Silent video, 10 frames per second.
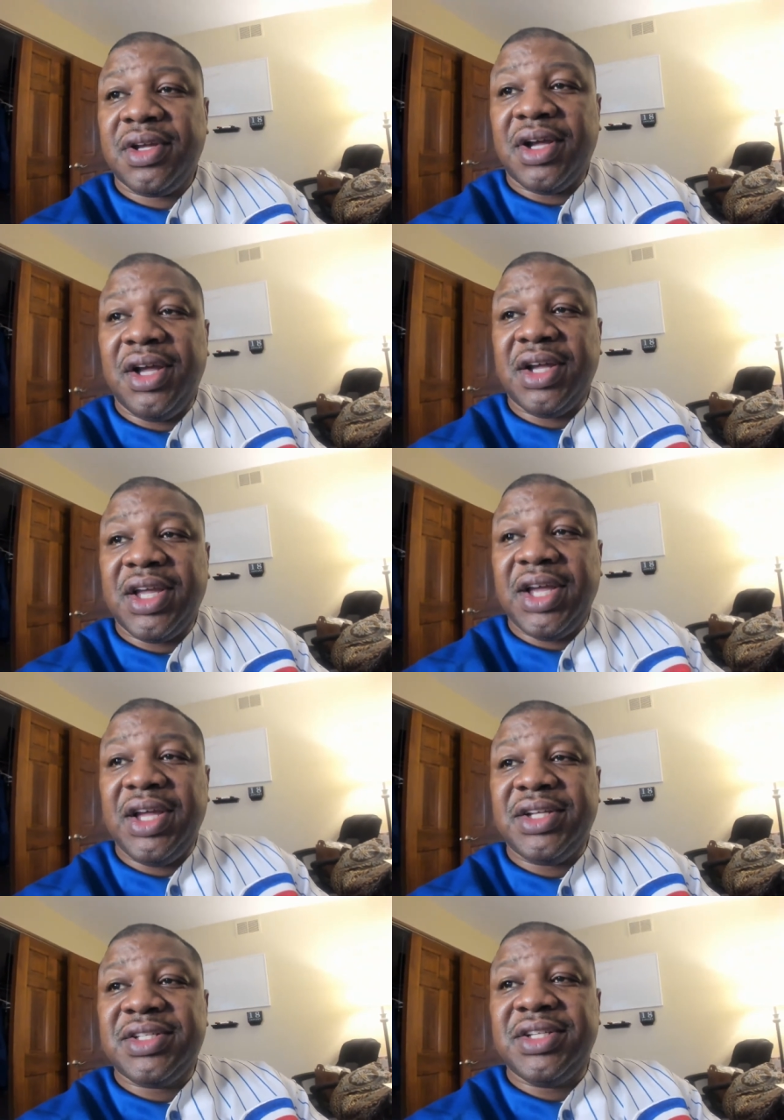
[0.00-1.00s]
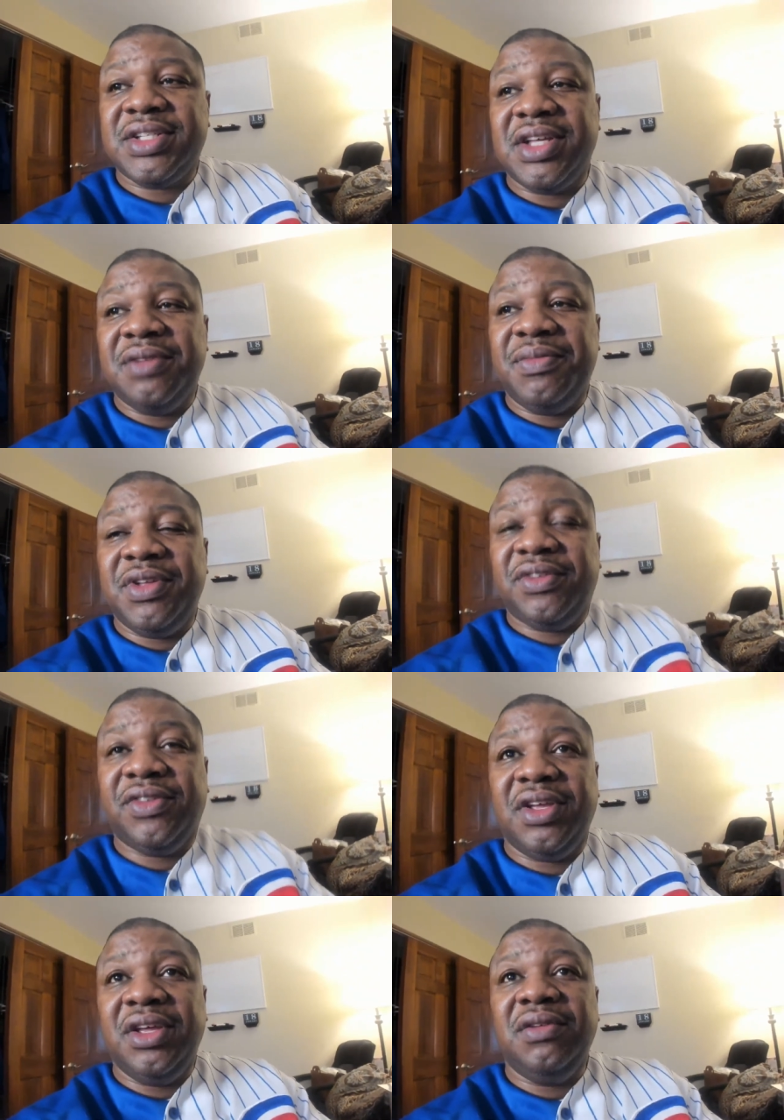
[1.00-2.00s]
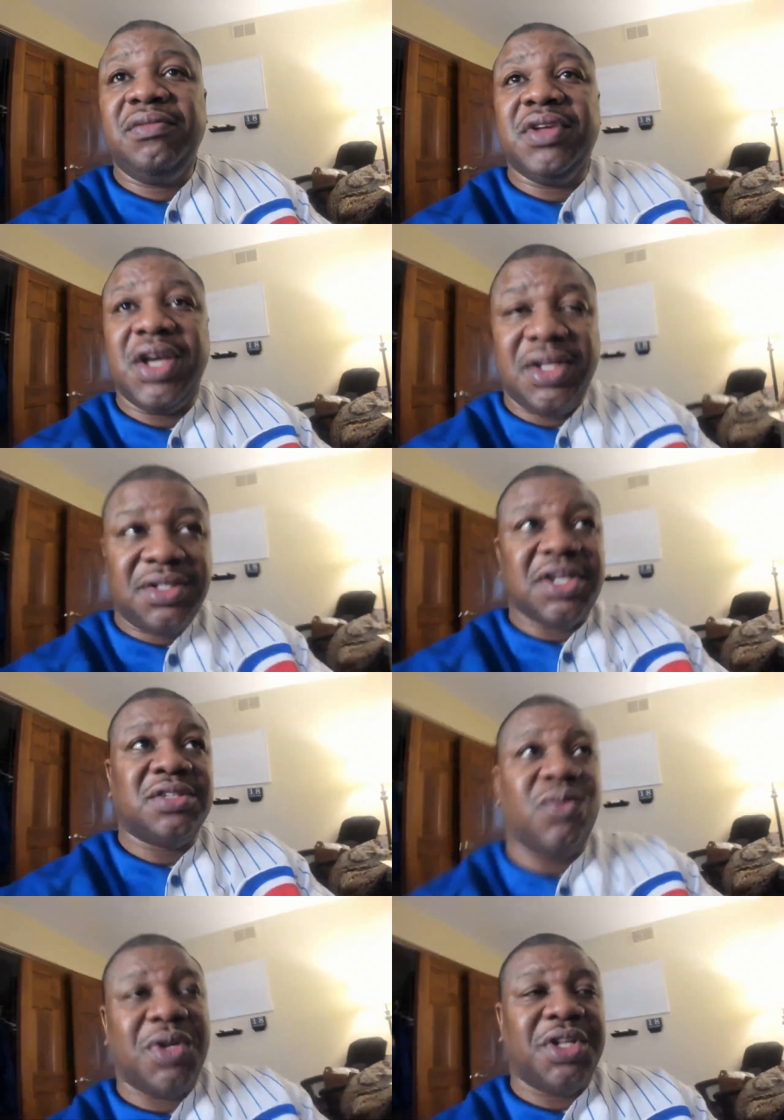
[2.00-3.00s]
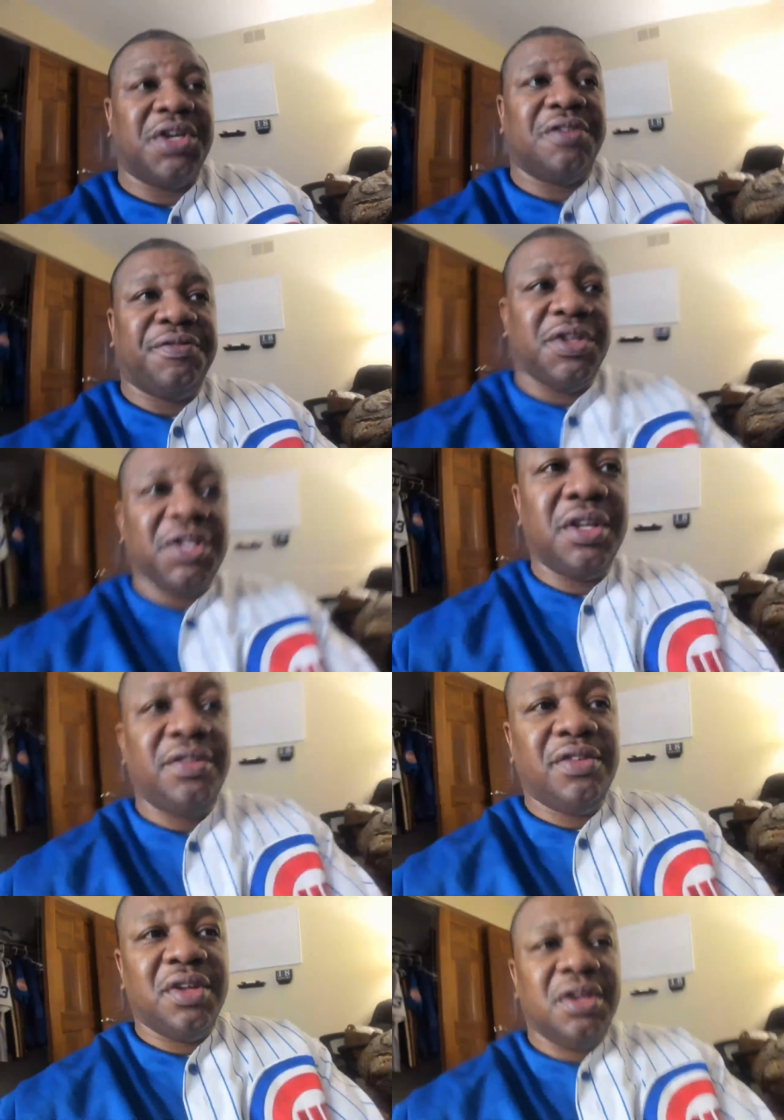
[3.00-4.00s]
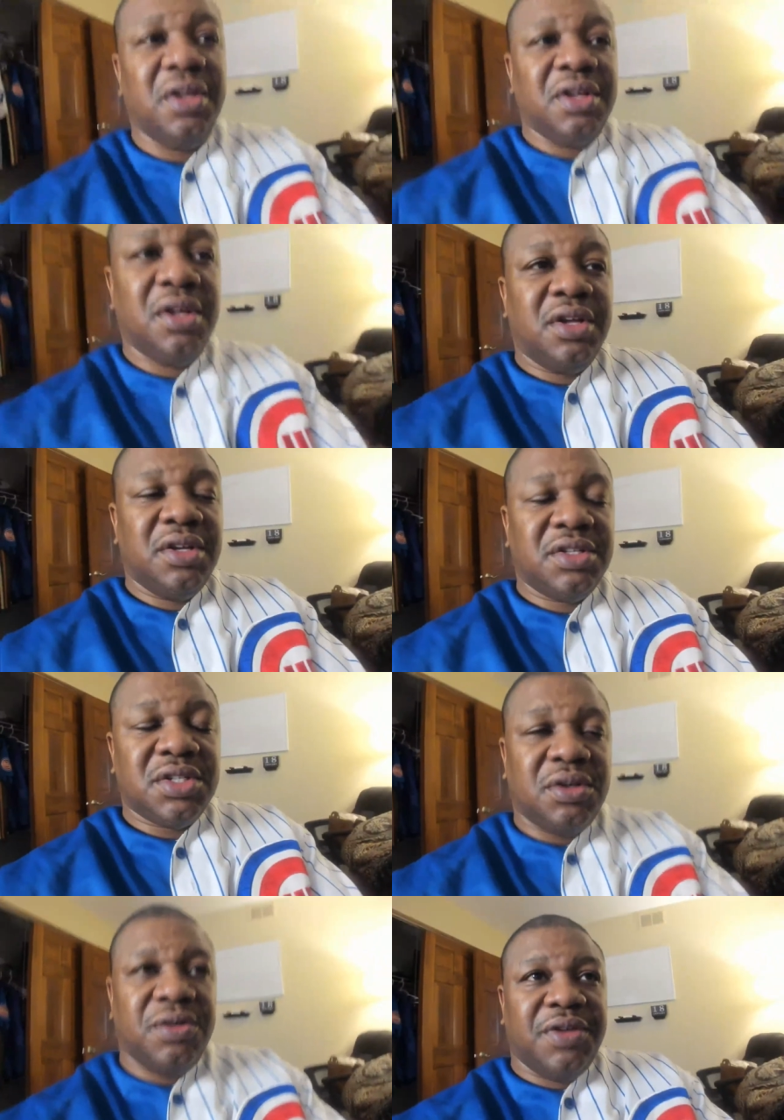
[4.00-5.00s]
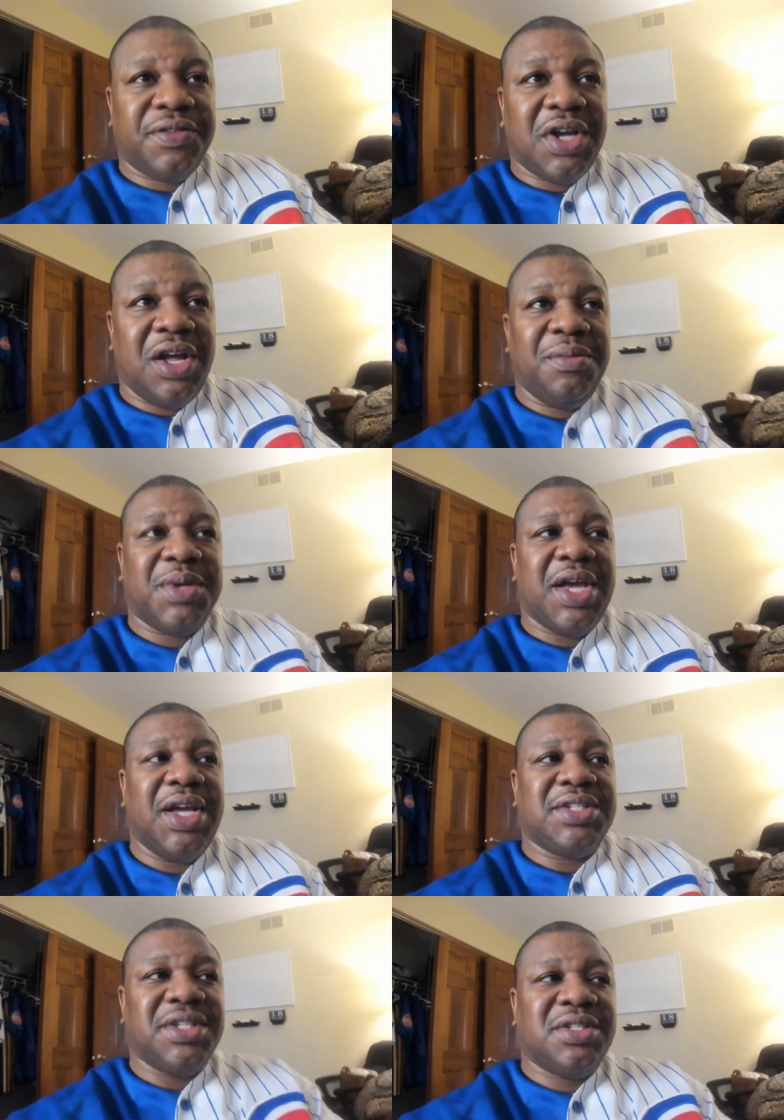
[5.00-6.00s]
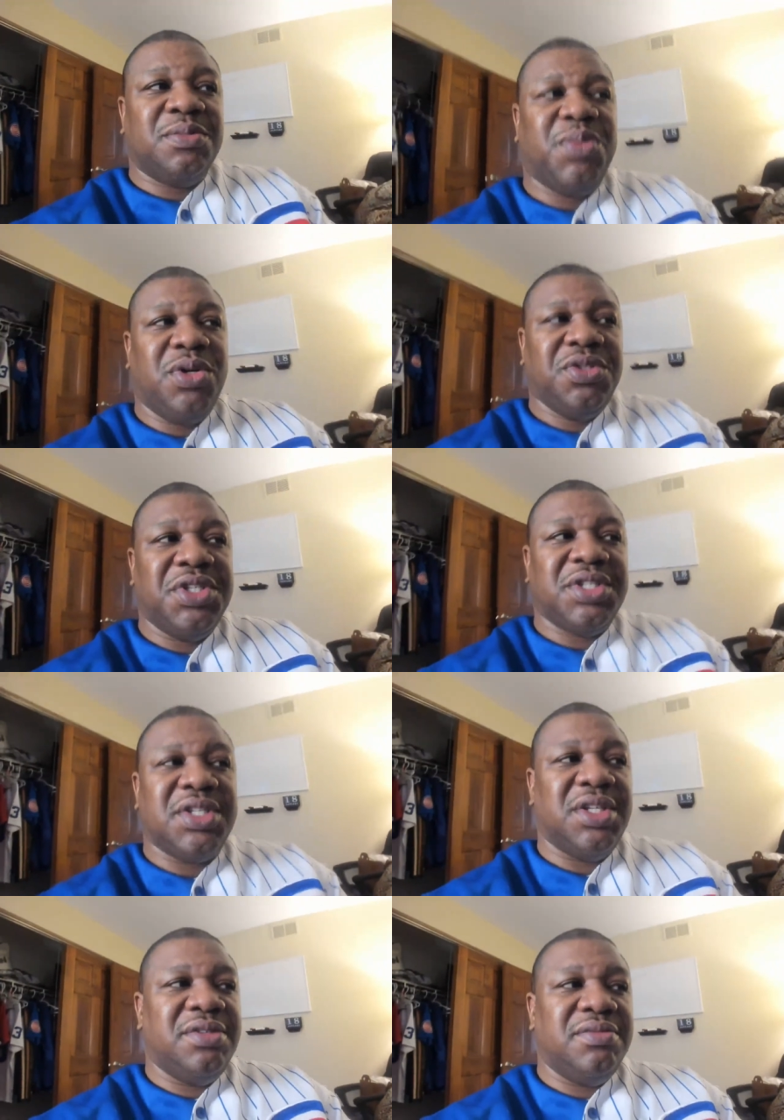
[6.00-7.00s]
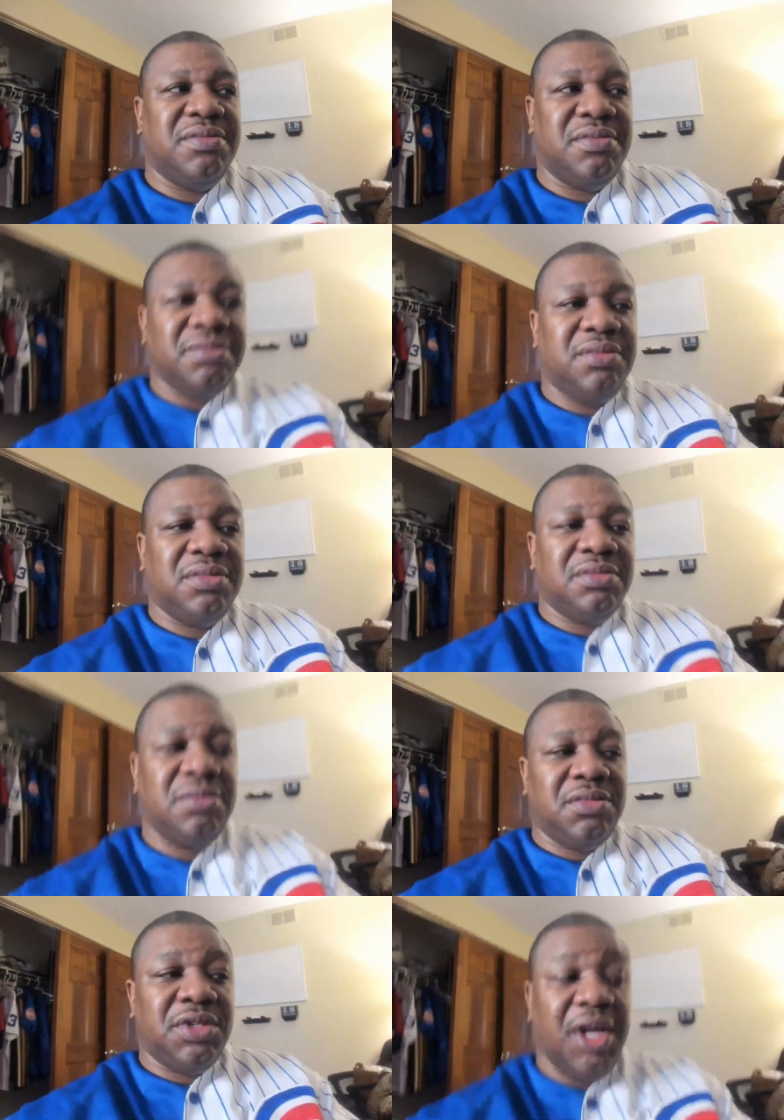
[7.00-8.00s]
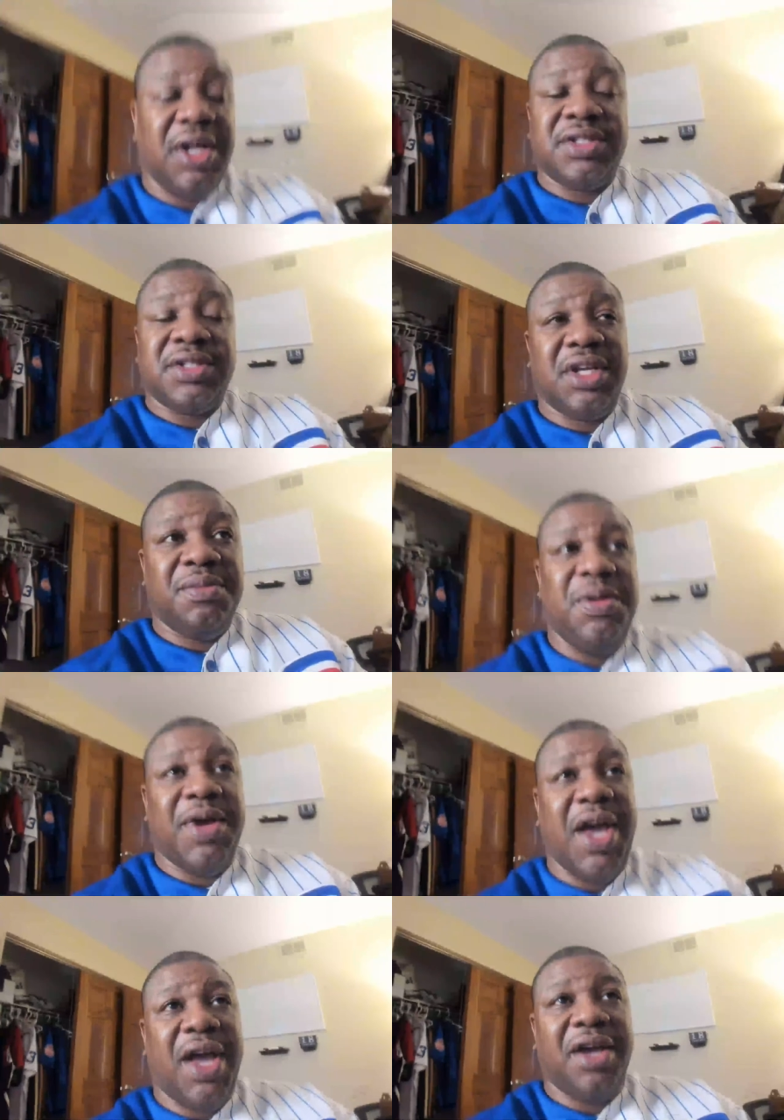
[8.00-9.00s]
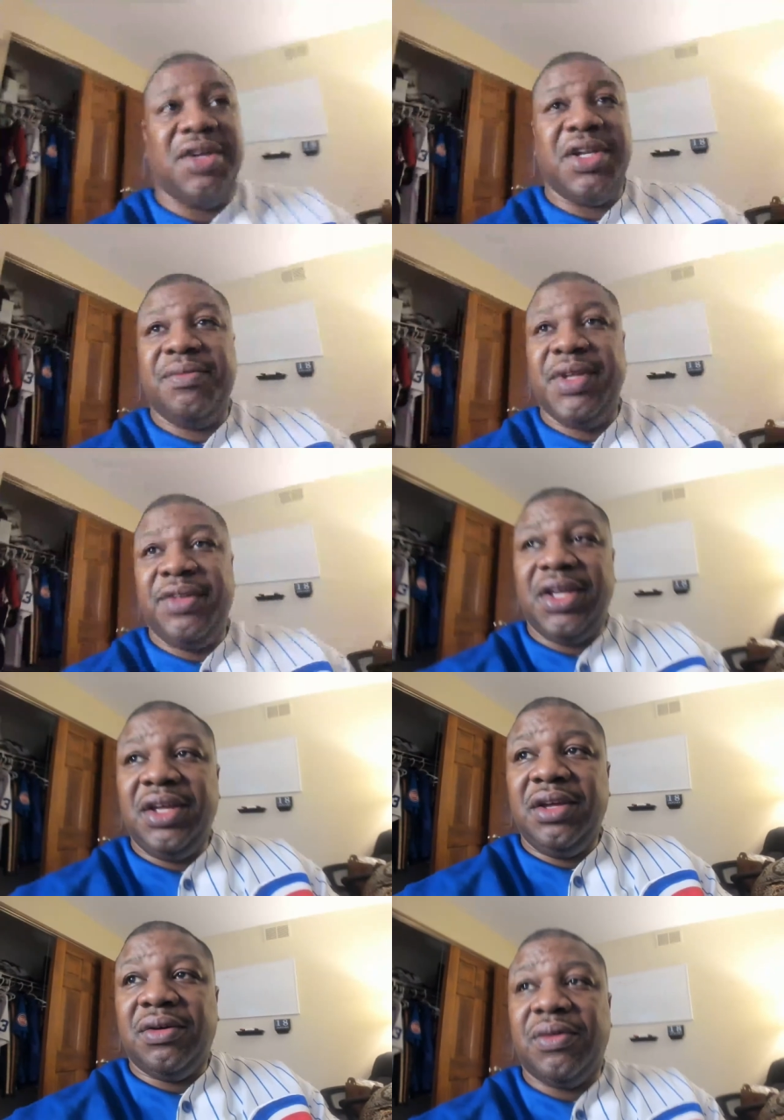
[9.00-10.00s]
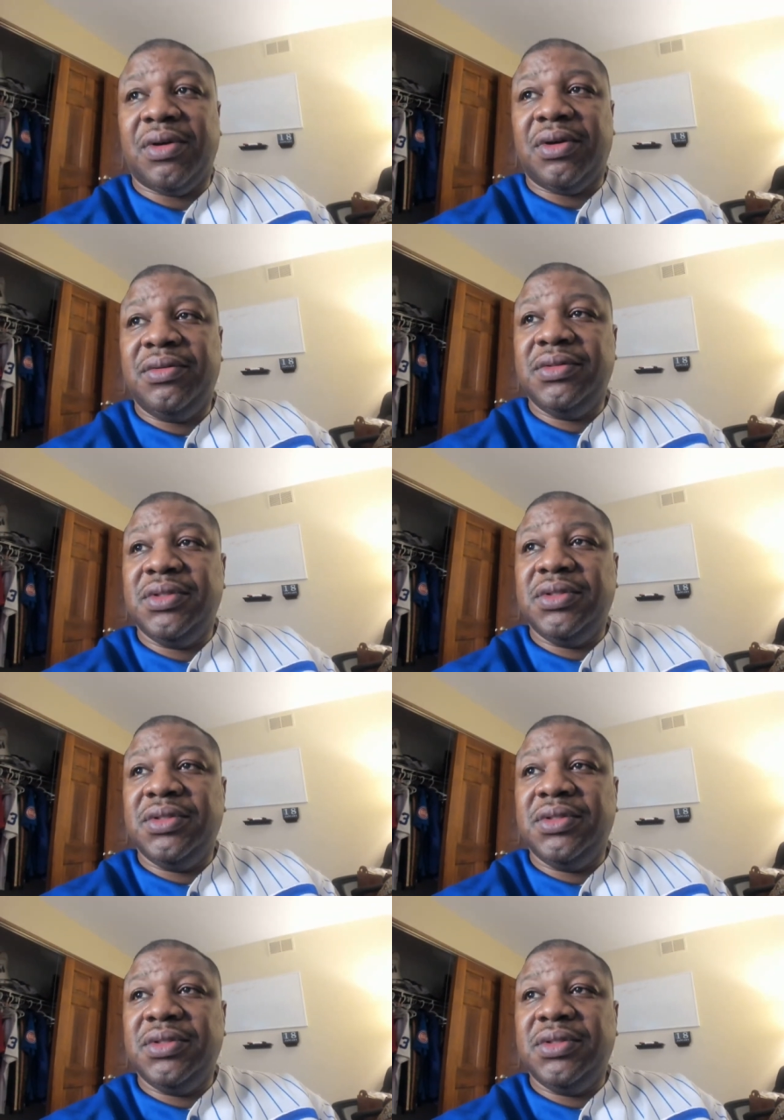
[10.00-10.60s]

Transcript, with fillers: Comcast is NBC. Yes, that's one of their affiliates. So if Comcast is to purchase it, yes, it could be back on NBC or